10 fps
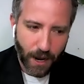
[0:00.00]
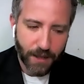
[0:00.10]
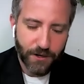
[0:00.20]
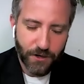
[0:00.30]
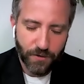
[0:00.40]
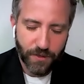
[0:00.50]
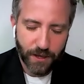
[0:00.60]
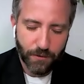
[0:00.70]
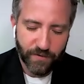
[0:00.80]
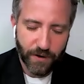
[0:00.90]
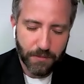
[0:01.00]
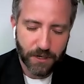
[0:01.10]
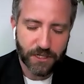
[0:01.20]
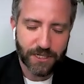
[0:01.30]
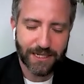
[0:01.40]
do think we're very
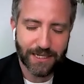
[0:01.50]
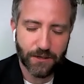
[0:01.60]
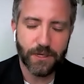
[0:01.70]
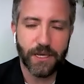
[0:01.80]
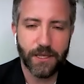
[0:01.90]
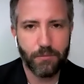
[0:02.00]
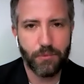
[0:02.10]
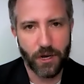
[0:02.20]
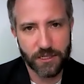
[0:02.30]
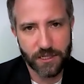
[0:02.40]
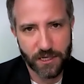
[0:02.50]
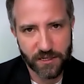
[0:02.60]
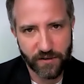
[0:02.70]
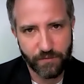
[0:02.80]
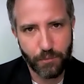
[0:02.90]
much still in the process
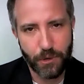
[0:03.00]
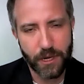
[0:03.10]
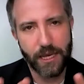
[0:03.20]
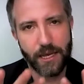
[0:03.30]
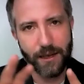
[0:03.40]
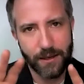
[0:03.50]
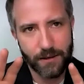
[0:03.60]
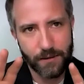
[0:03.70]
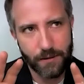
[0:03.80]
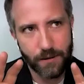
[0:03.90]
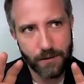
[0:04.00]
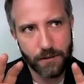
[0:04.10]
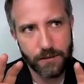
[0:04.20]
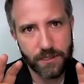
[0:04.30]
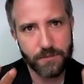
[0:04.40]
of bringing
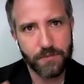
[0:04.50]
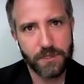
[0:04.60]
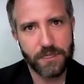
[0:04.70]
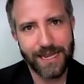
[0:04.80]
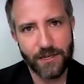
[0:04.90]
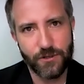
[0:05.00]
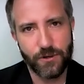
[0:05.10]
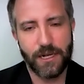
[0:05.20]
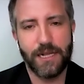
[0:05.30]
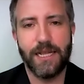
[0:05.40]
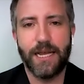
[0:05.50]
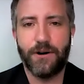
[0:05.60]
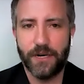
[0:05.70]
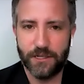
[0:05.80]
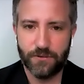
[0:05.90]
substantial
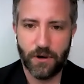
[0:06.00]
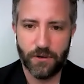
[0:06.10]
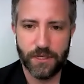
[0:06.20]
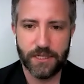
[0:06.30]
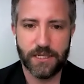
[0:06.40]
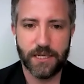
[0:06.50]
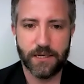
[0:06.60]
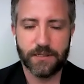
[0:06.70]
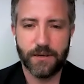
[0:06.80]
clarity to all these things.